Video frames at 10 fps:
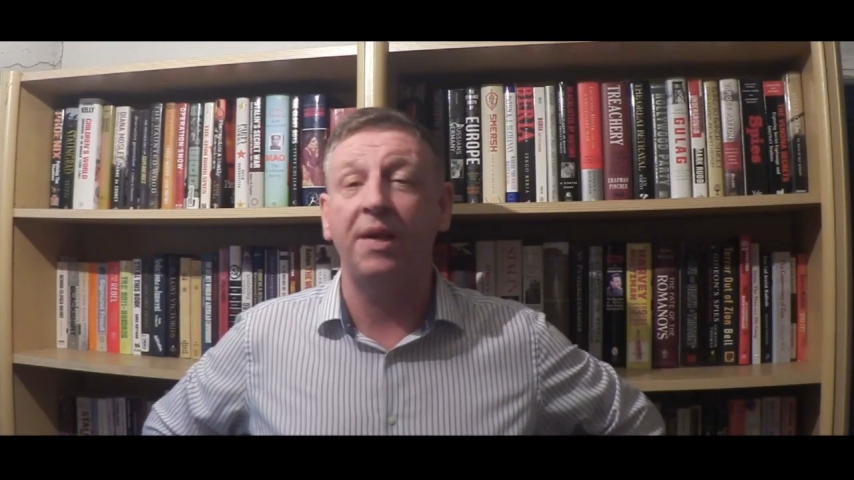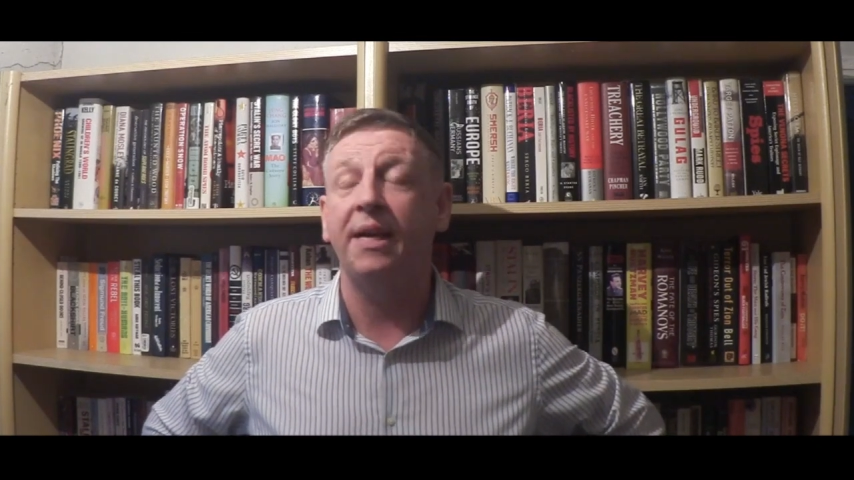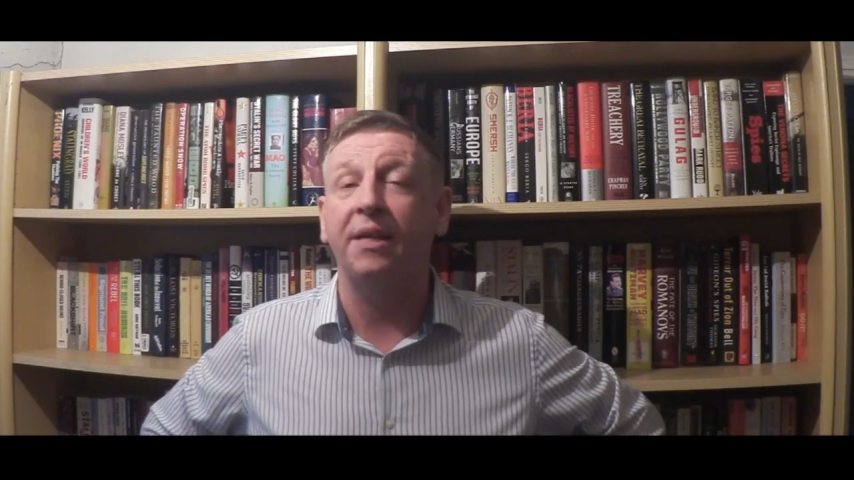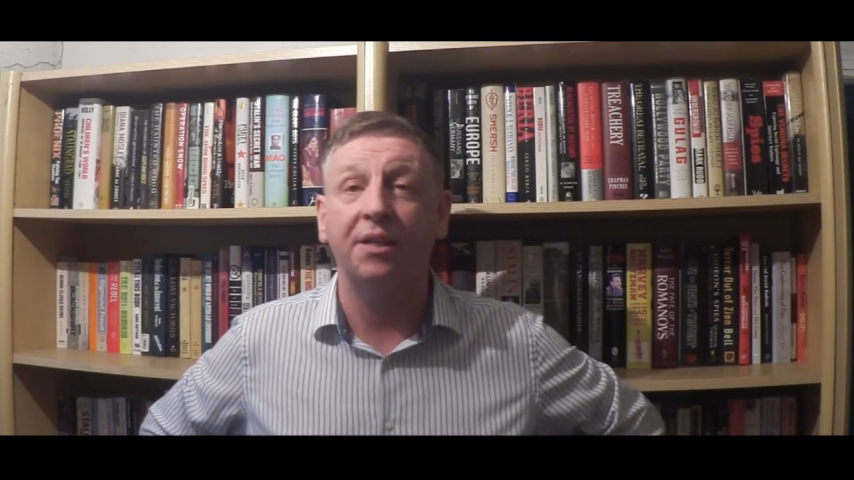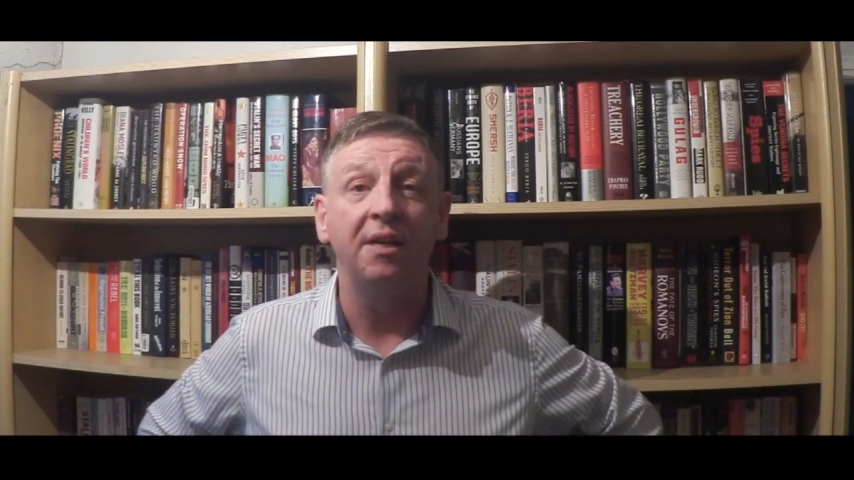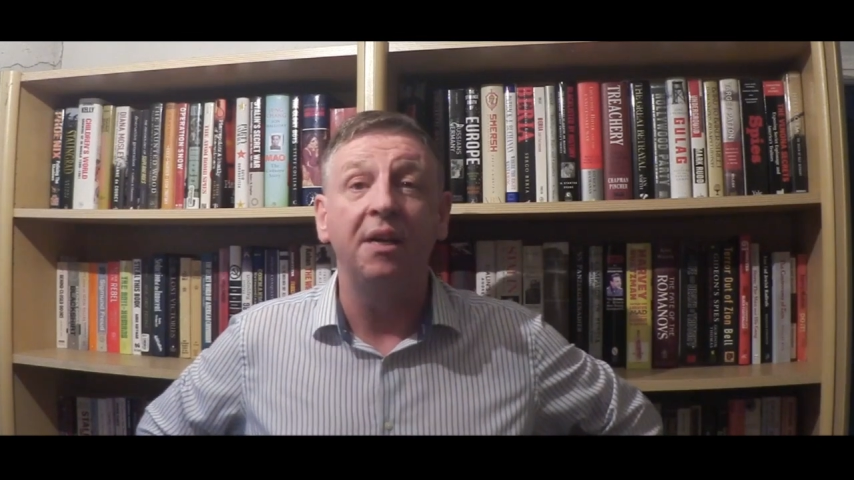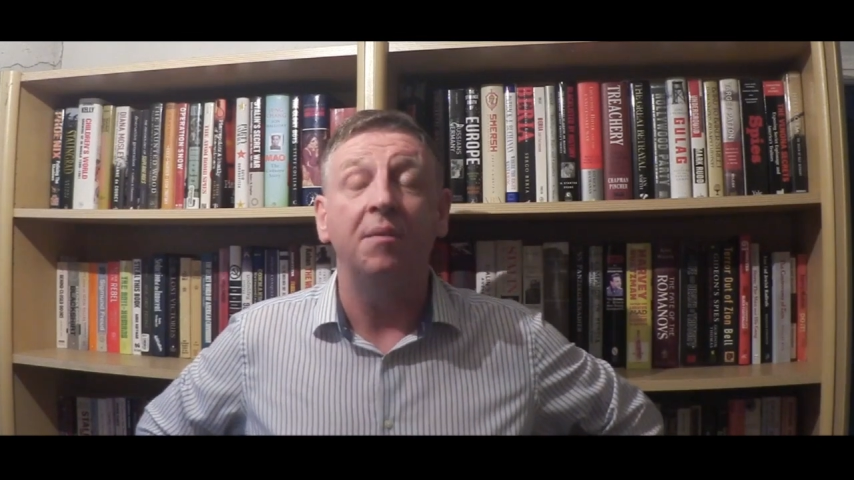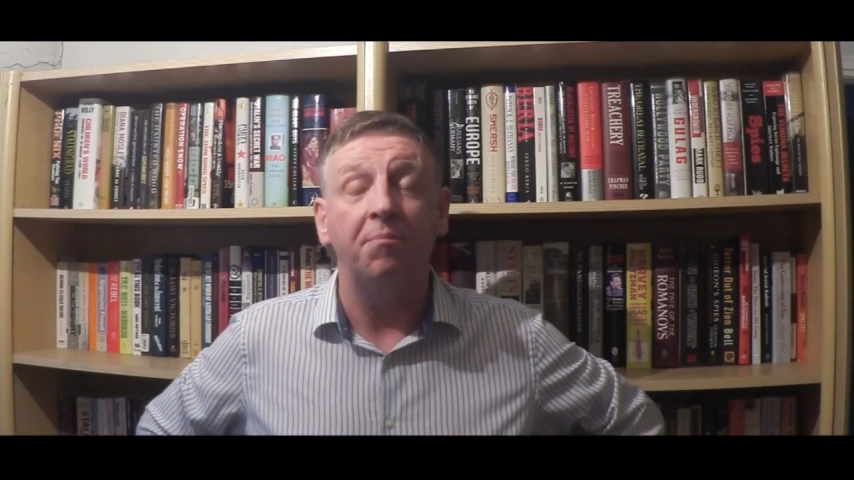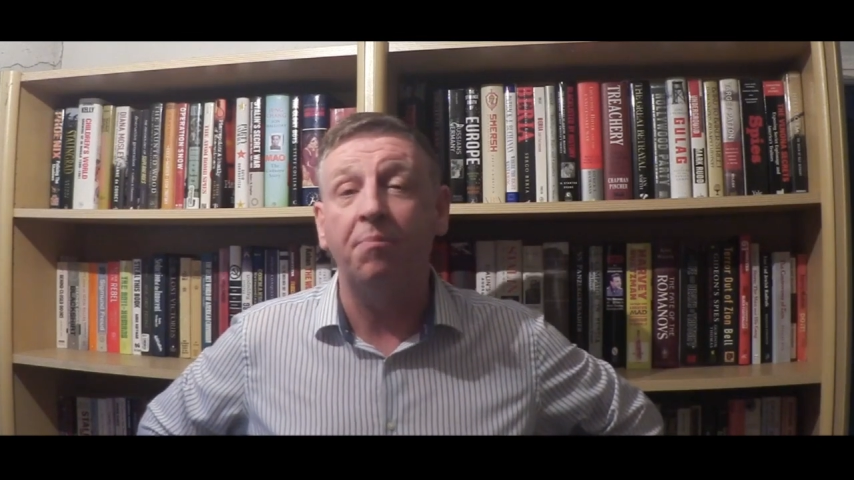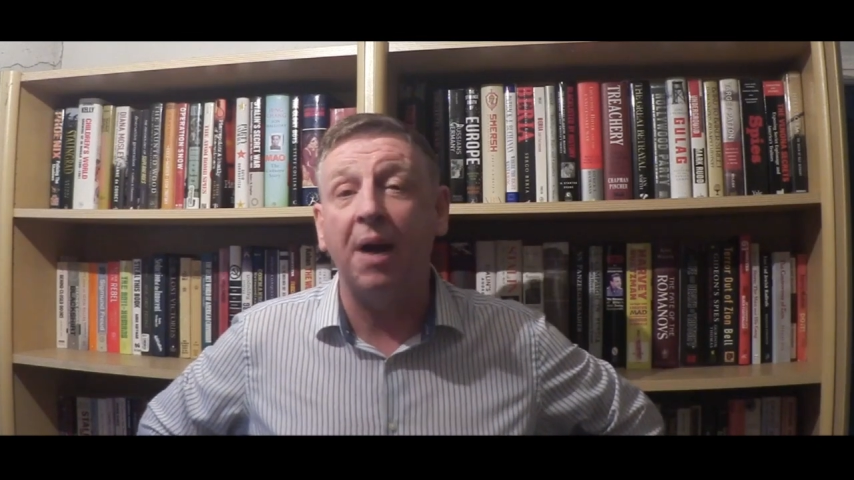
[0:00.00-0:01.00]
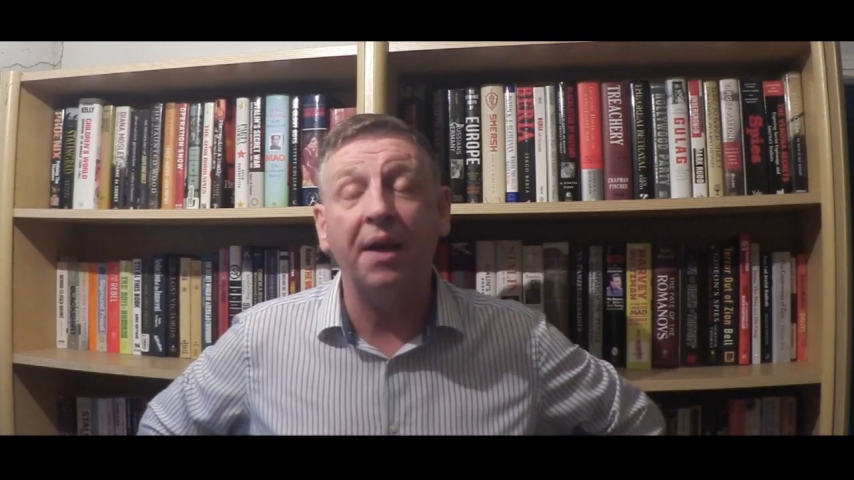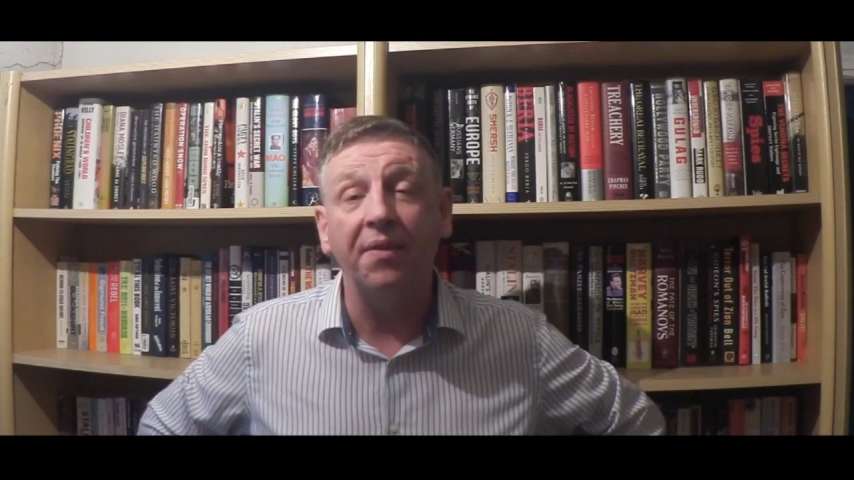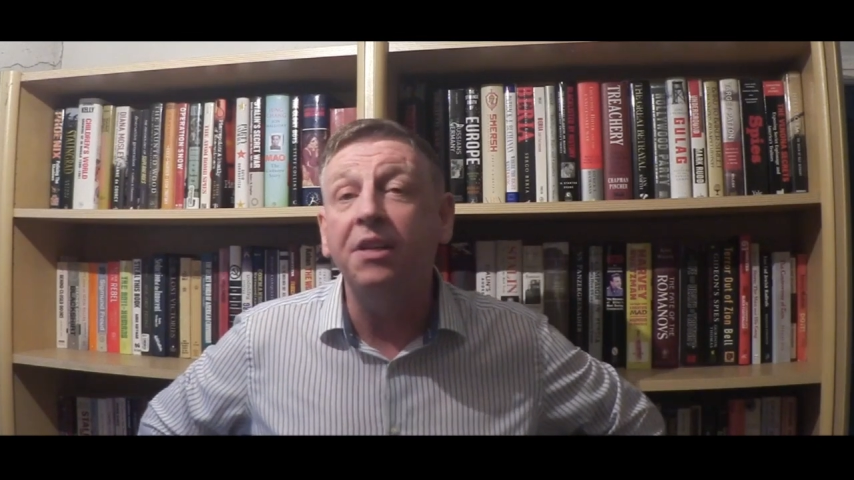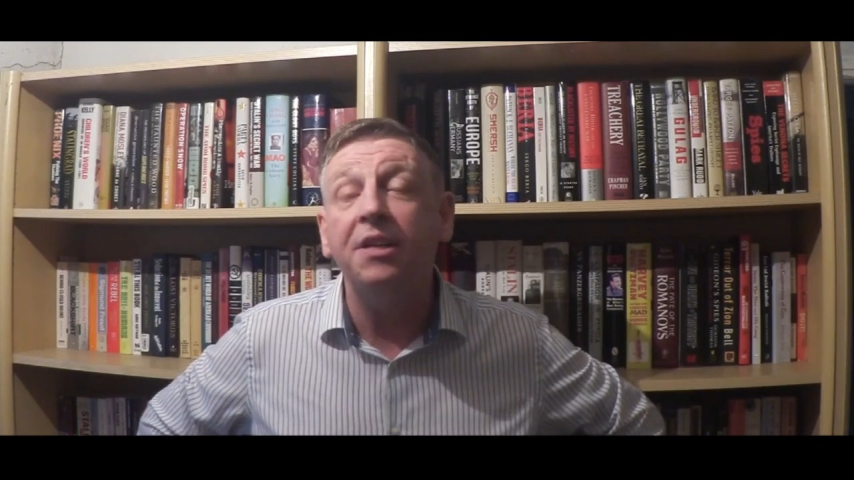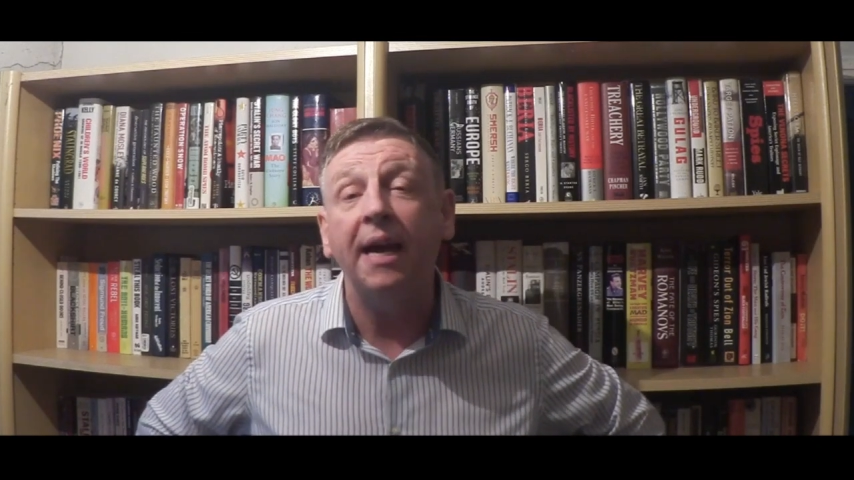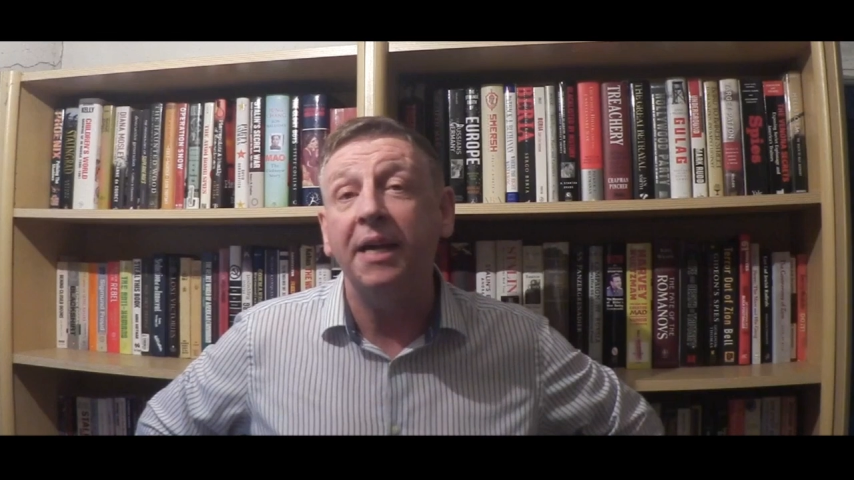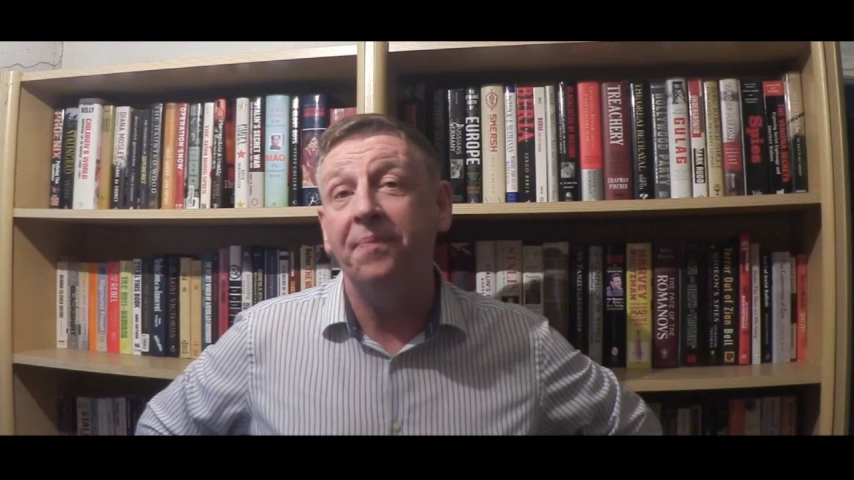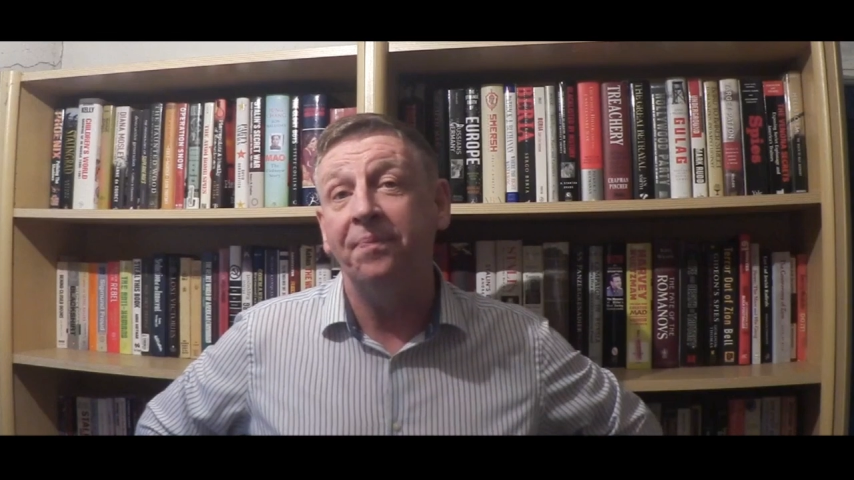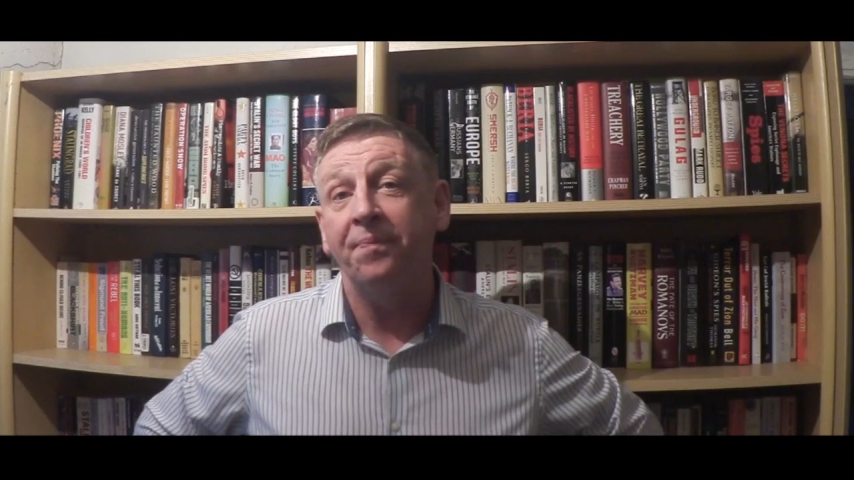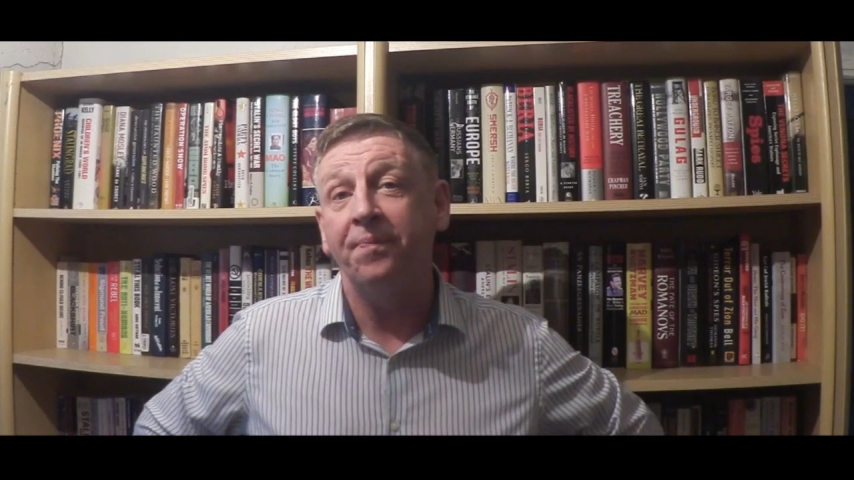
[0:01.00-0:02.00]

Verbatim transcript: worse by the day.